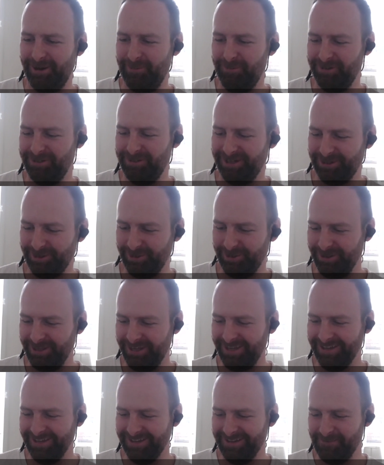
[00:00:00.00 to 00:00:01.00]

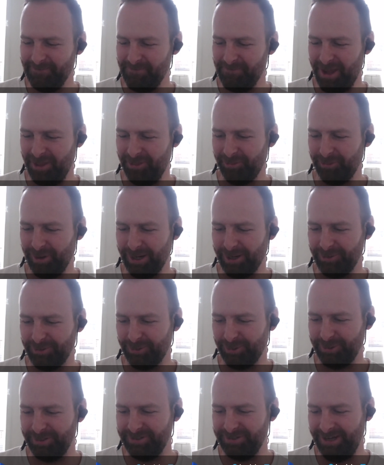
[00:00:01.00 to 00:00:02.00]
particularly on the
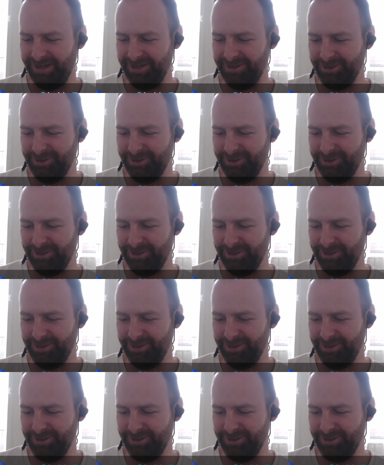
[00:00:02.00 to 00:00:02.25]
regulatory side.